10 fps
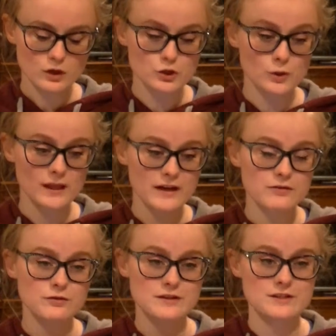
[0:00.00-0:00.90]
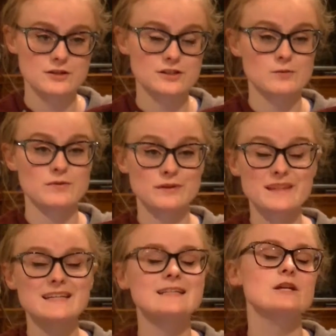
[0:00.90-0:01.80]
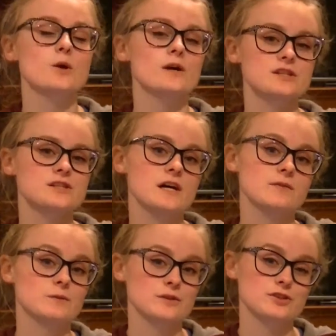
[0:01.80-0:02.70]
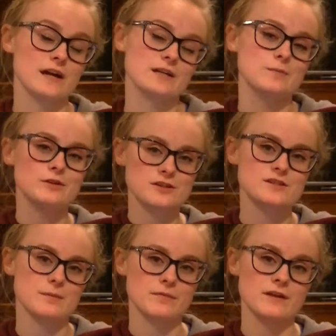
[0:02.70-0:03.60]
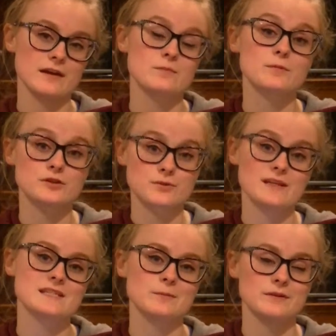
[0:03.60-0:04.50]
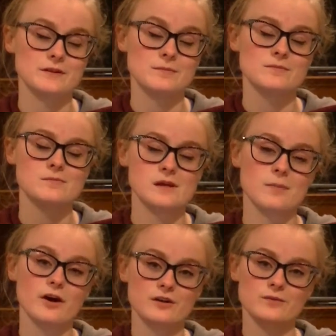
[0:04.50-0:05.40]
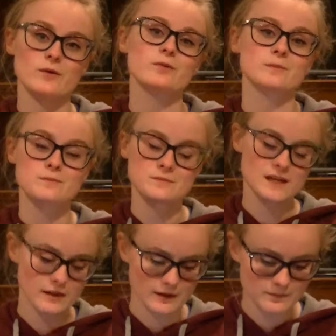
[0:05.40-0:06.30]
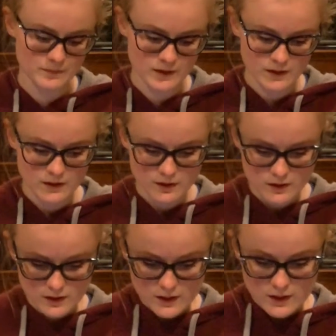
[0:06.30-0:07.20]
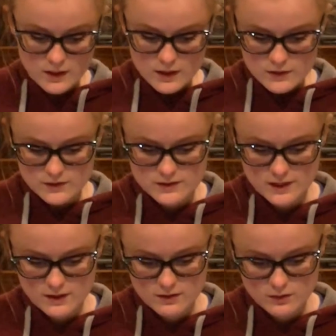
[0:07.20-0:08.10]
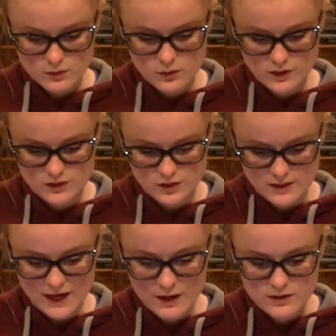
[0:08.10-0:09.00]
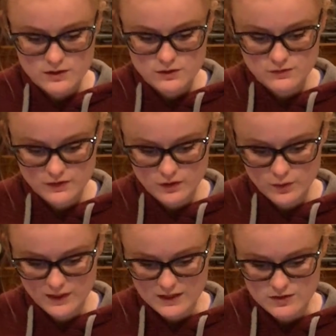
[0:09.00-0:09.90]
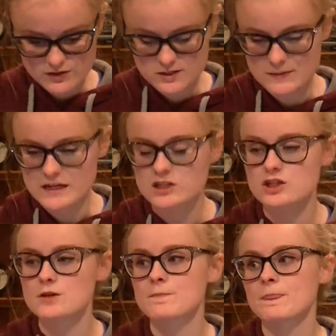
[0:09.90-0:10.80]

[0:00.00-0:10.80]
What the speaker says: do a lot of research and we really need to know our stuff when we're trying to push something and persuade someone to be a part of what we're selling. The second question, how did you feel going into the speech?